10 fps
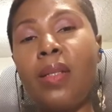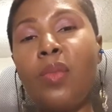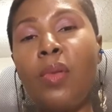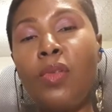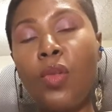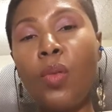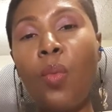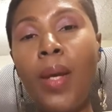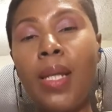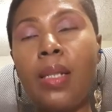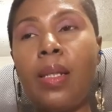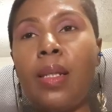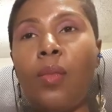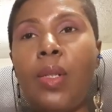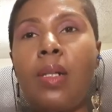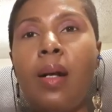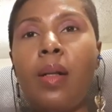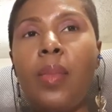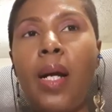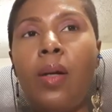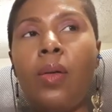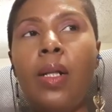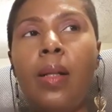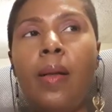spiritual awakening, we talk about